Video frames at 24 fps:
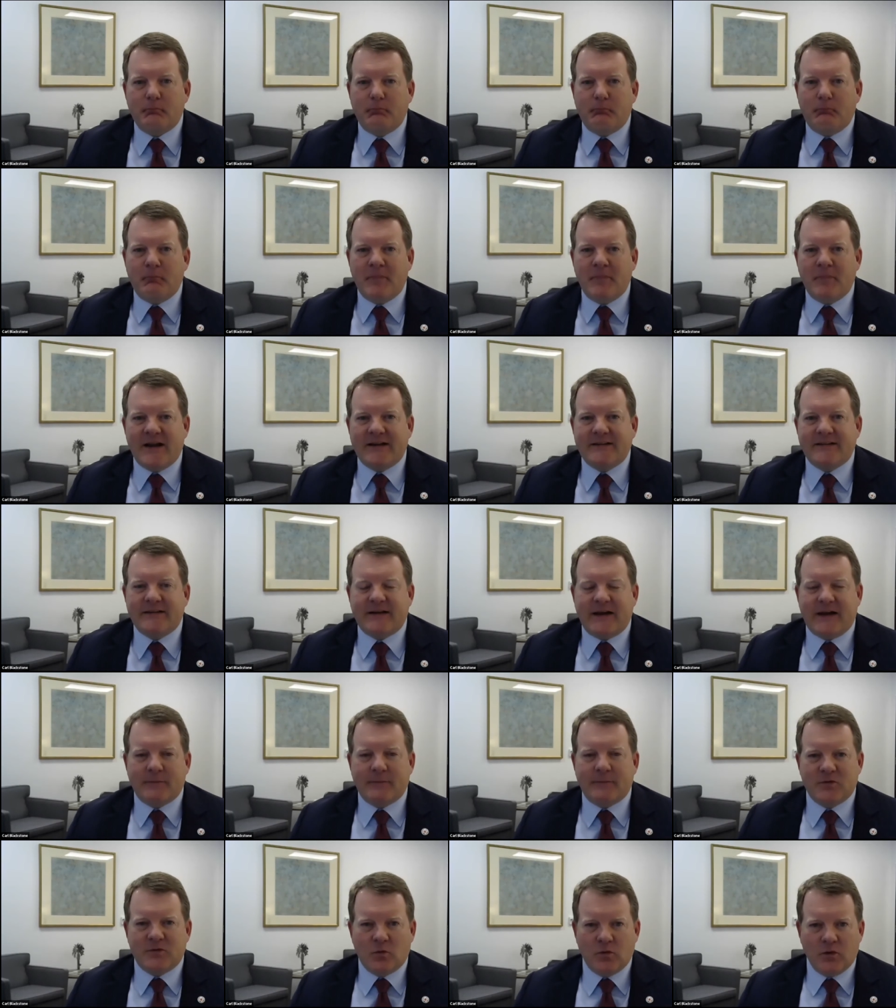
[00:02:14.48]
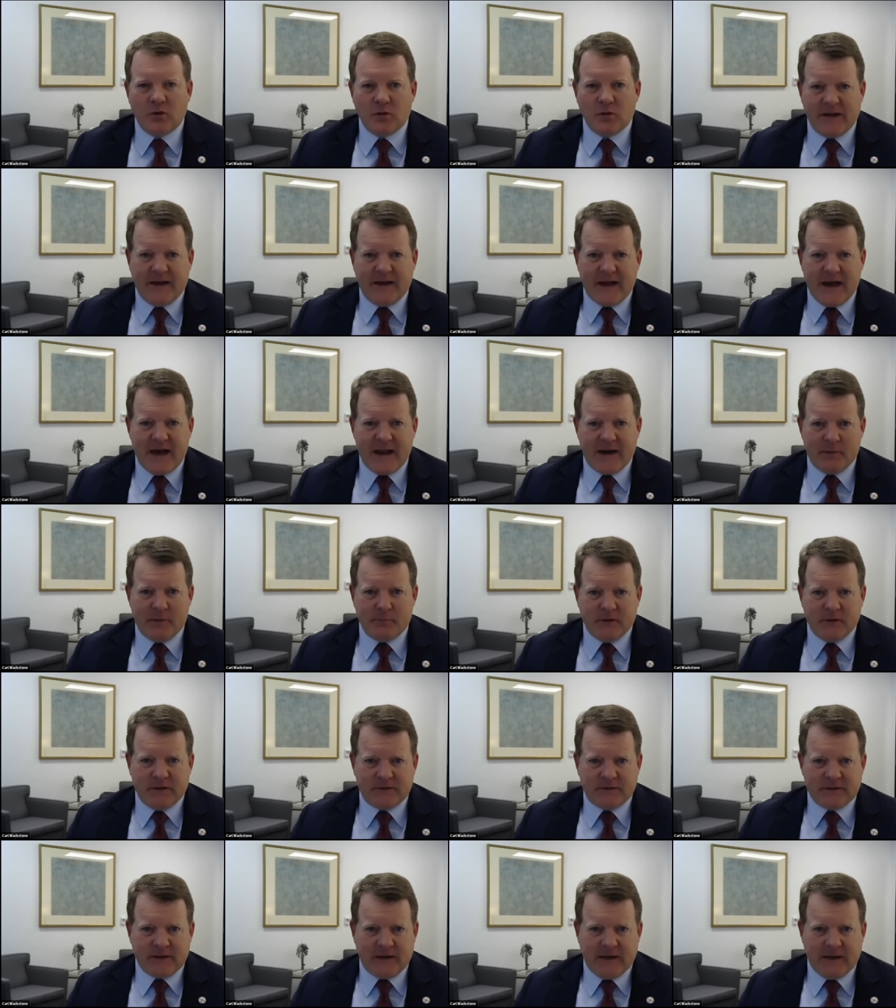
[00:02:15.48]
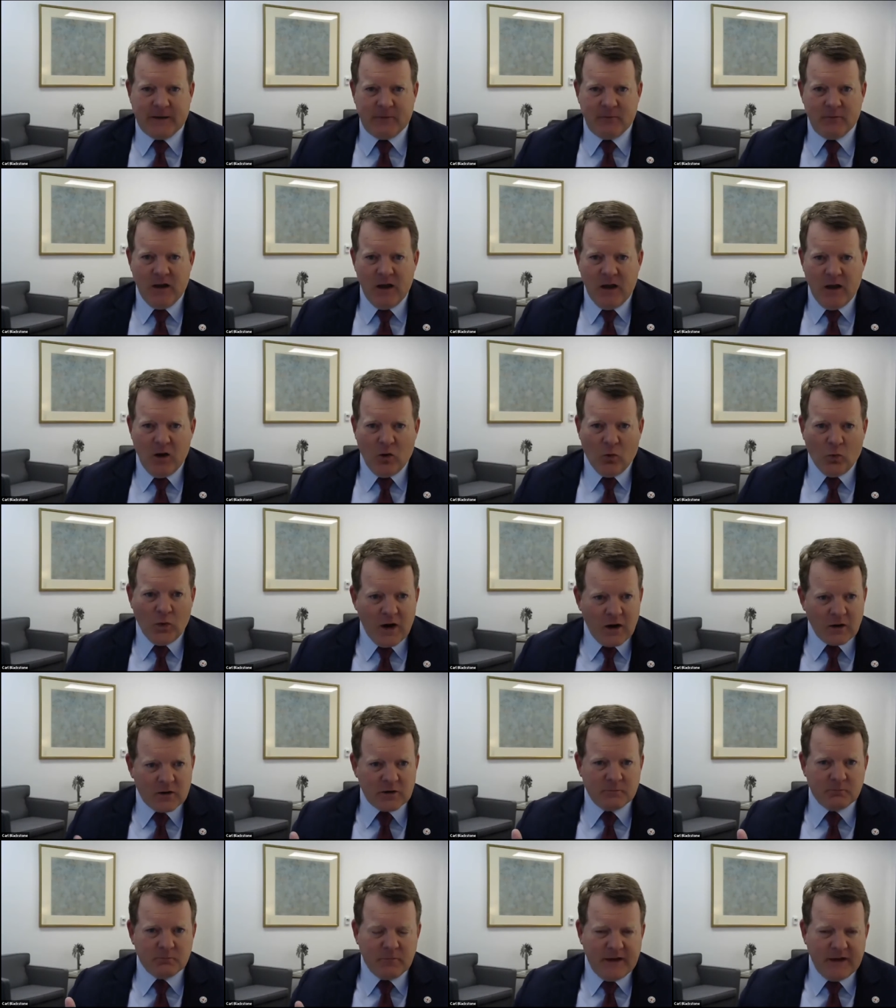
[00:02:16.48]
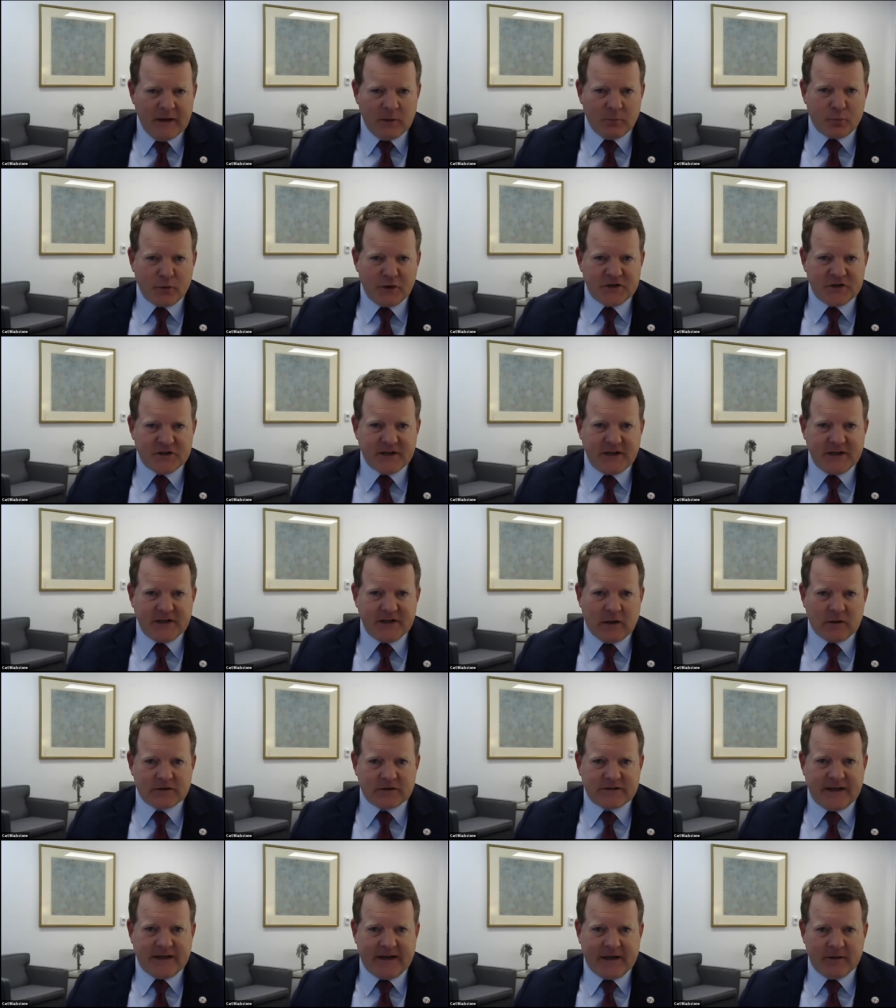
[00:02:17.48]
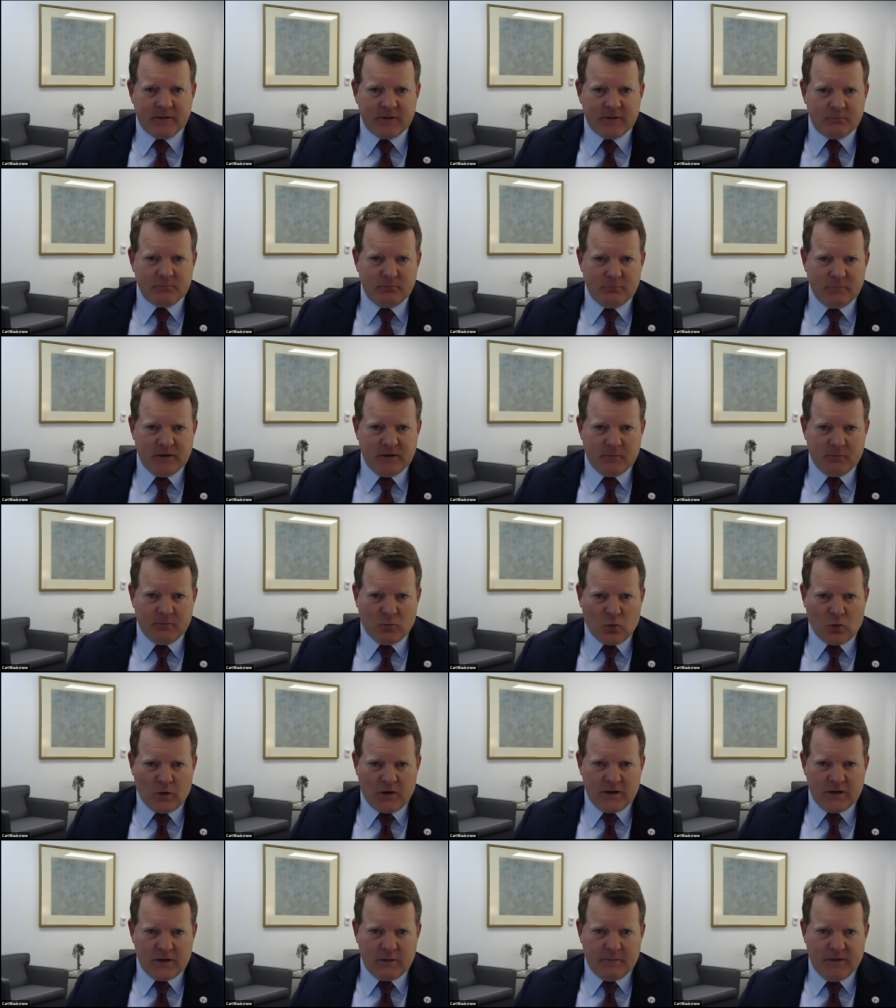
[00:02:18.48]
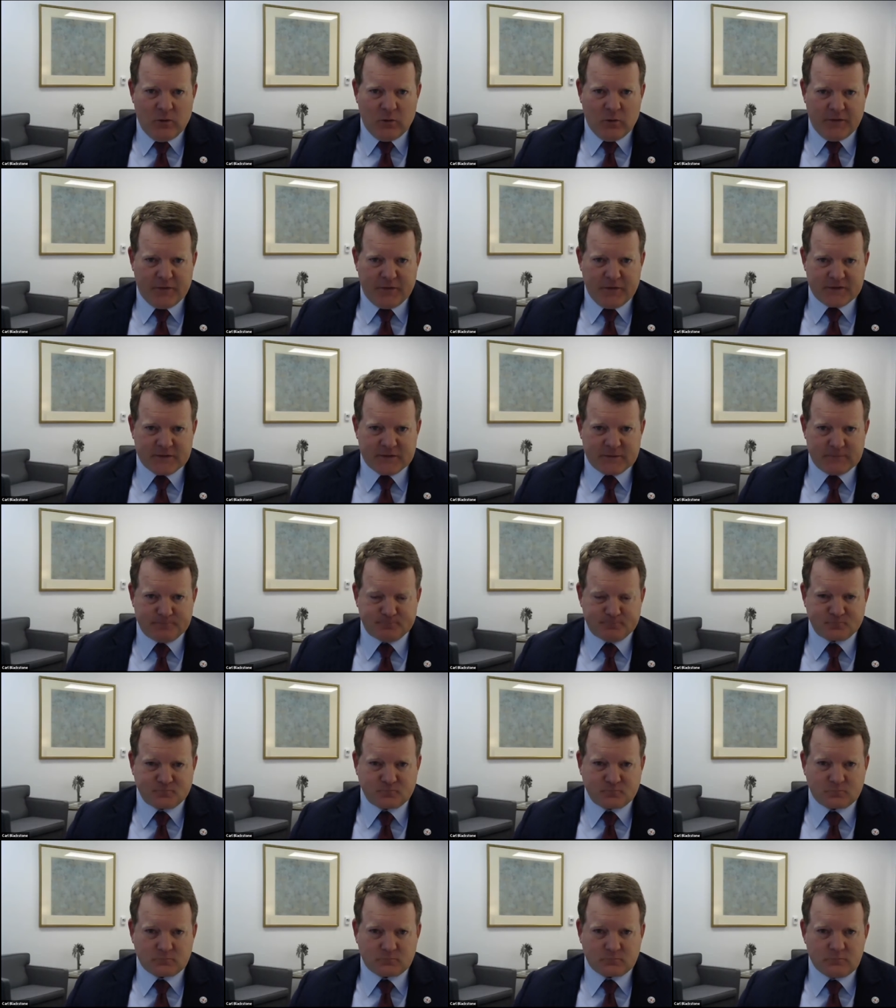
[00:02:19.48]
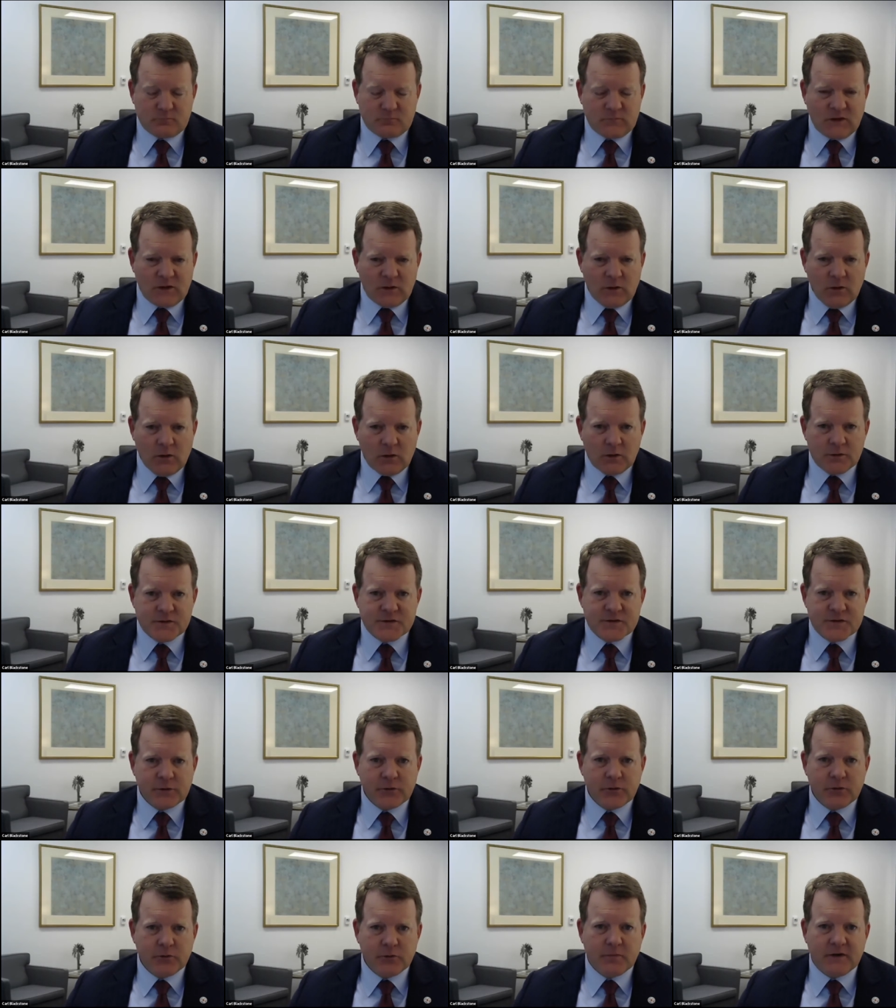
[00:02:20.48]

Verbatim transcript: amount of time, so we're going to get at it. But uh, welcome and appreciate y'all taking the, the morning to be with us on Zoom.